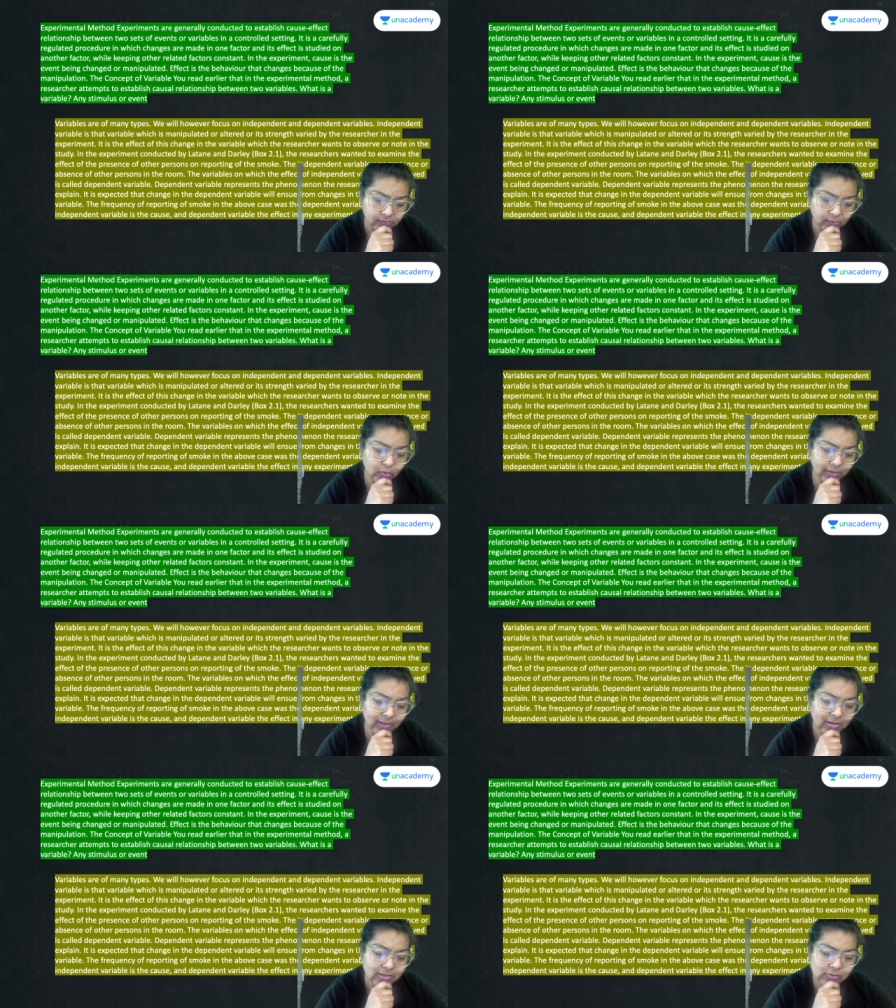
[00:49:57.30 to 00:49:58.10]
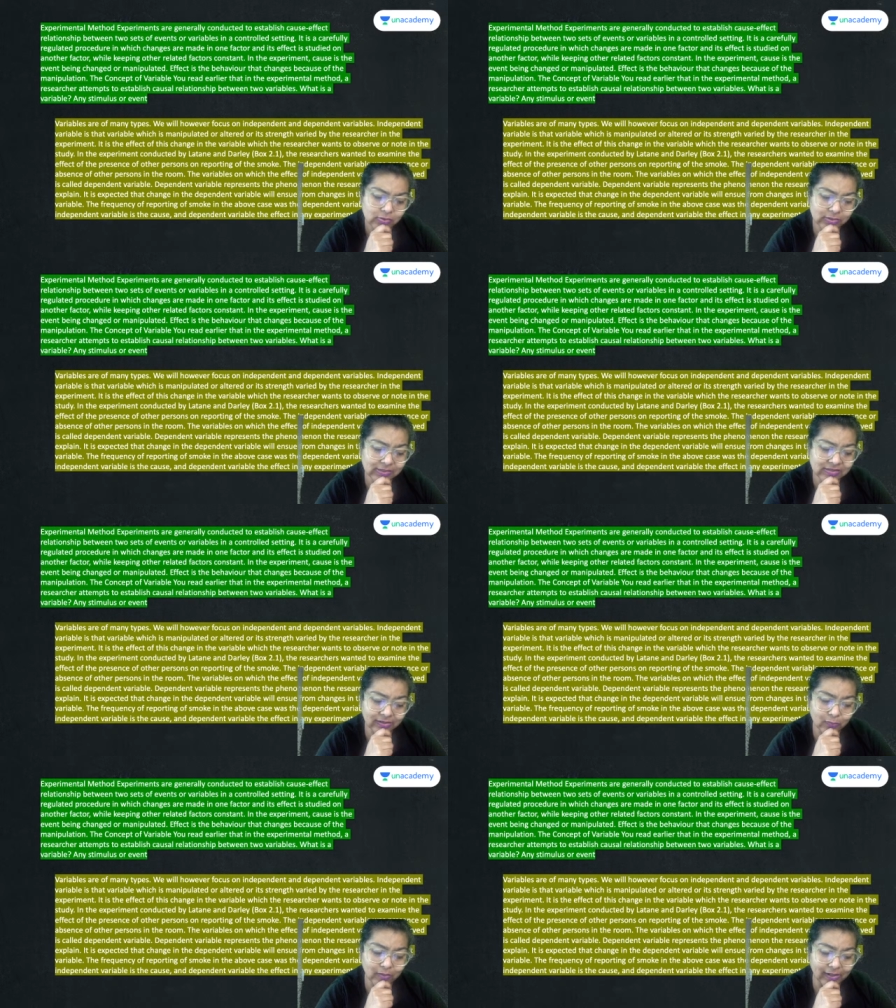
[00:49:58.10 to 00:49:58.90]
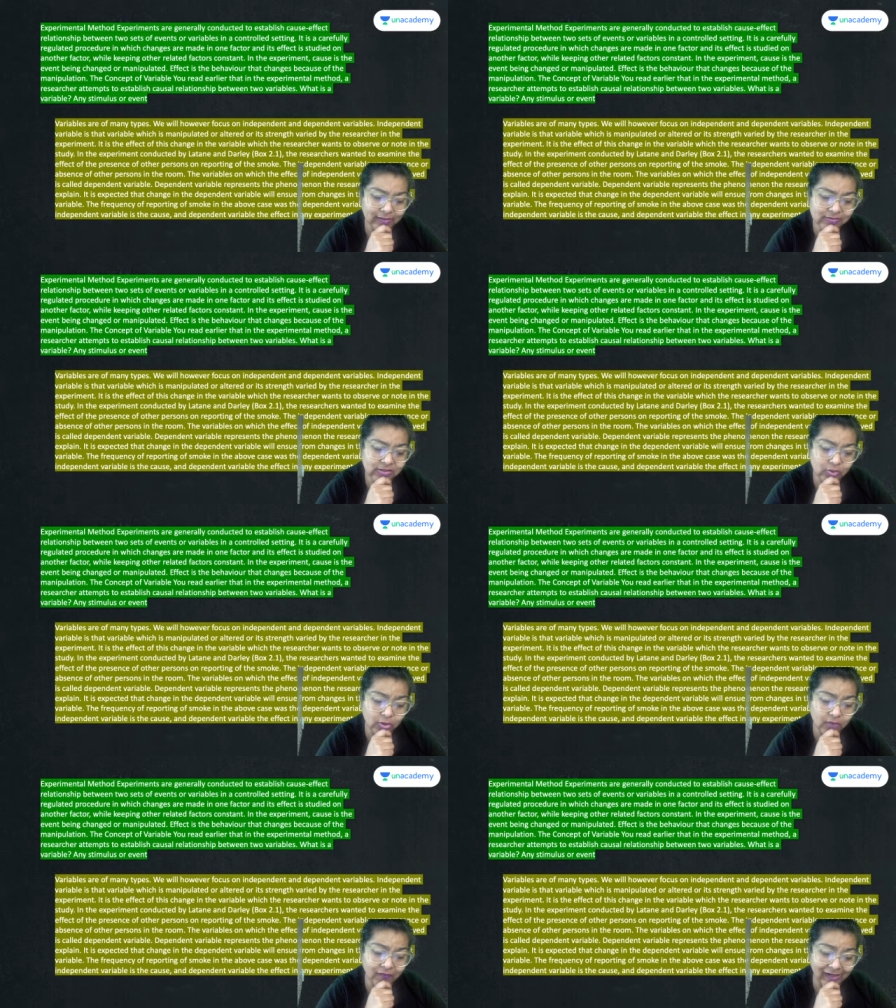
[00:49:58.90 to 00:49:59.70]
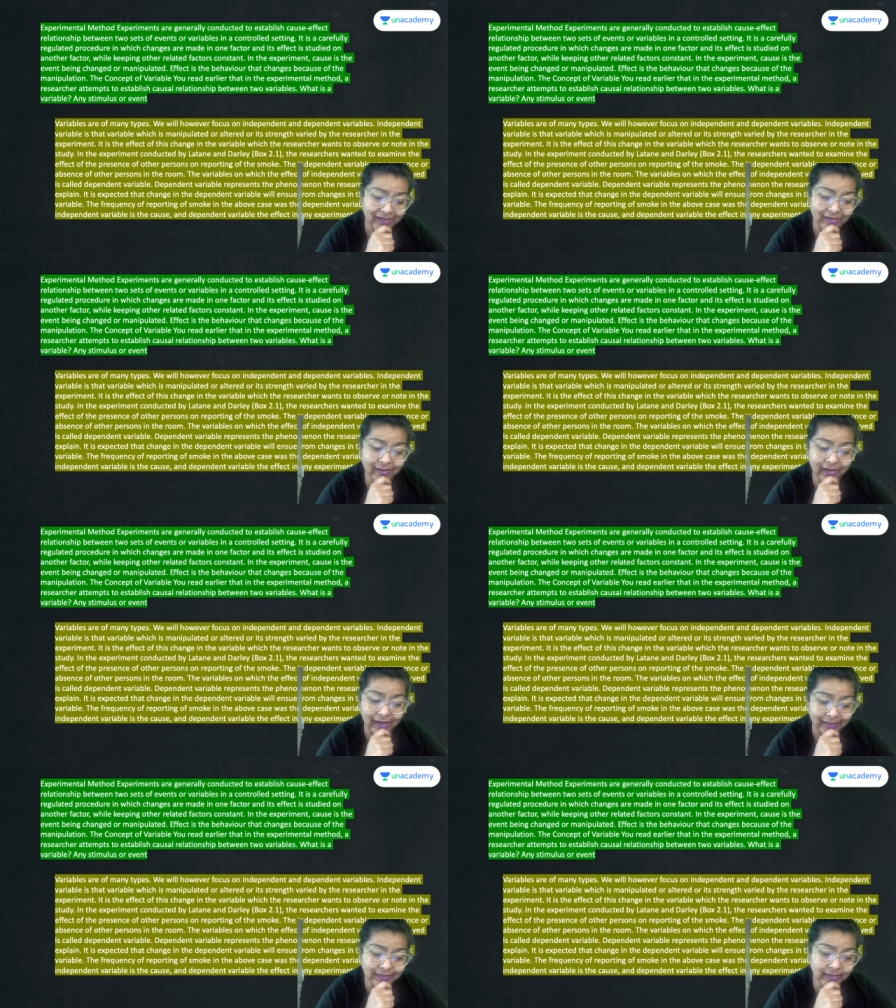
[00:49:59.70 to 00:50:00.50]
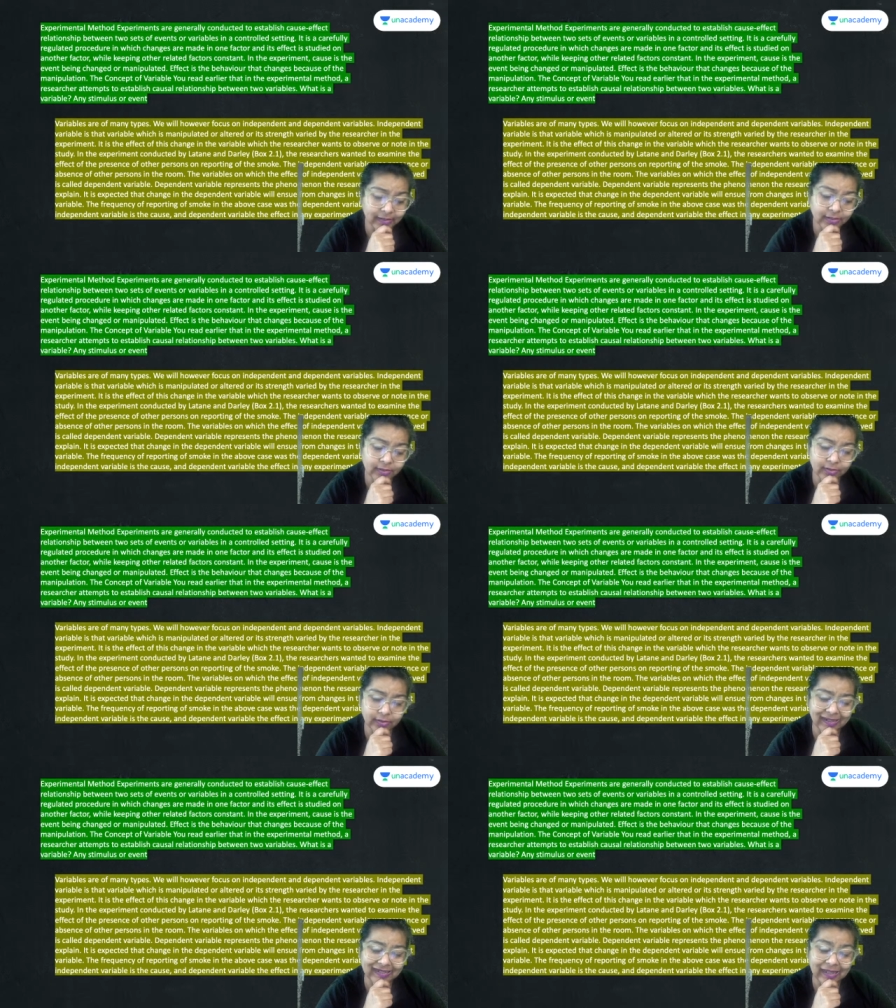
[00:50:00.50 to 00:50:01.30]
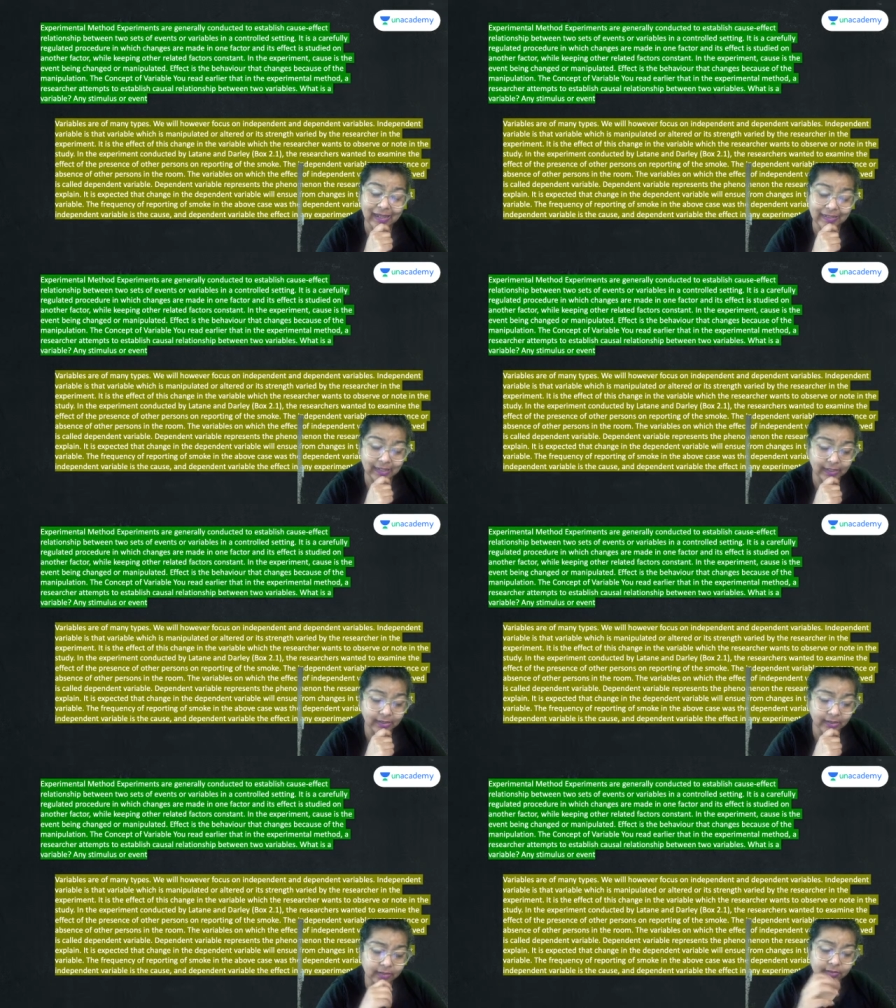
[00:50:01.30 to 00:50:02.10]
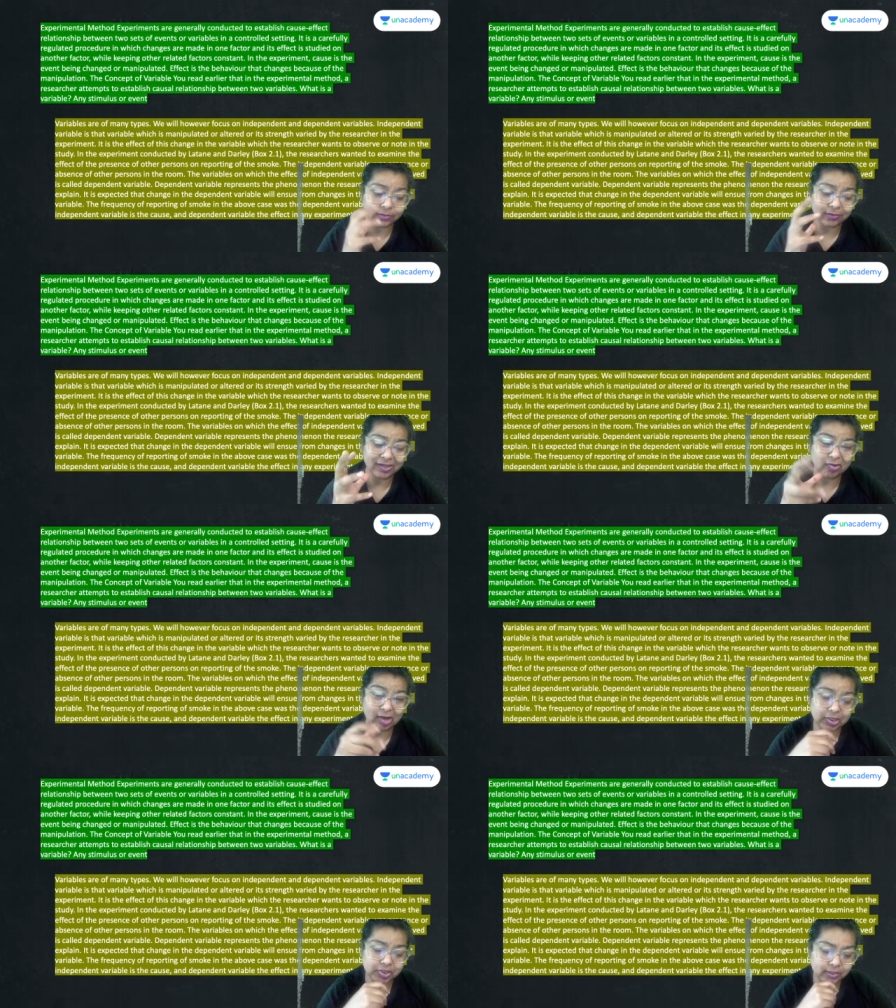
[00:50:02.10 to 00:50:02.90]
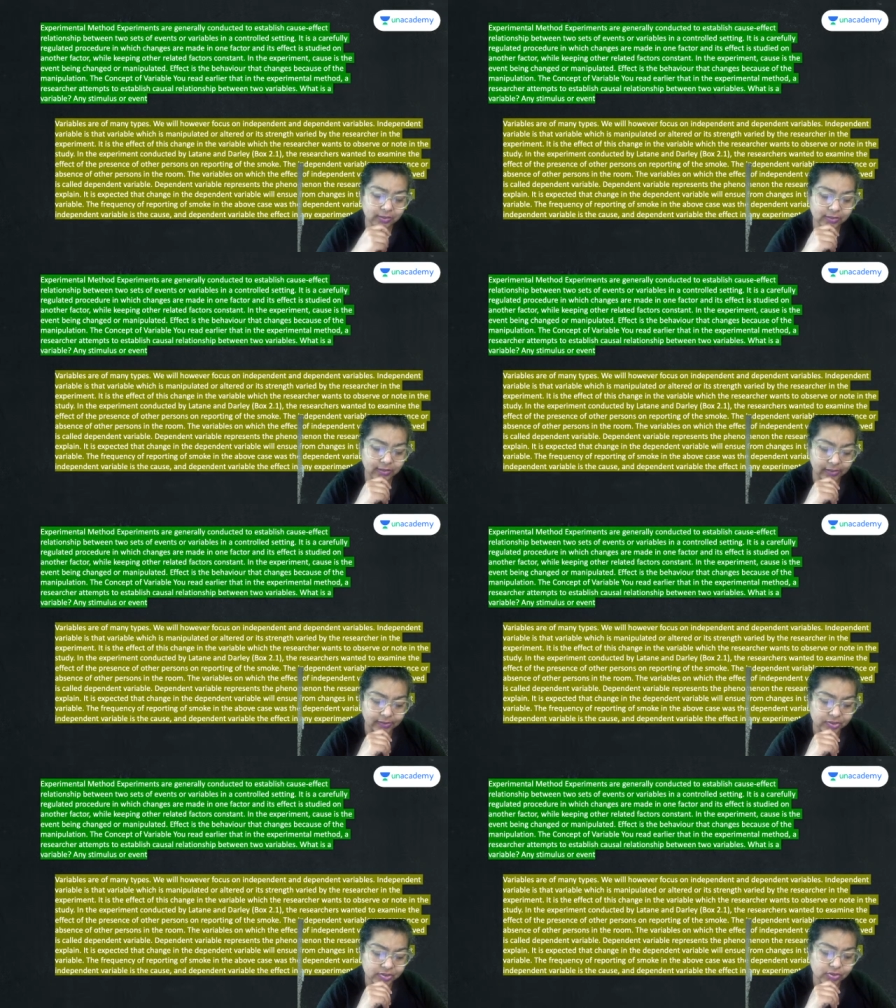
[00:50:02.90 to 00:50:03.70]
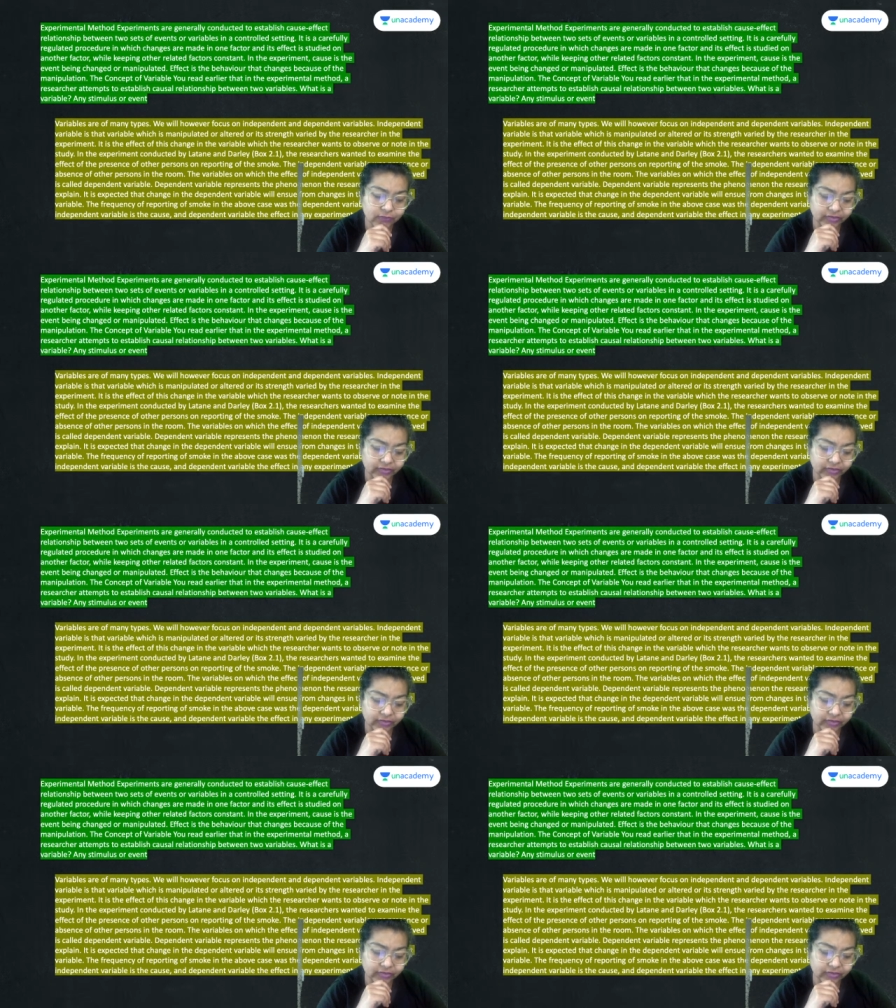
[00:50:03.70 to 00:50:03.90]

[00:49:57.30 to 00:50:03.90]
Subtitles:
Okay, so this requires a lot of high end and highlighted attraction under the conditions of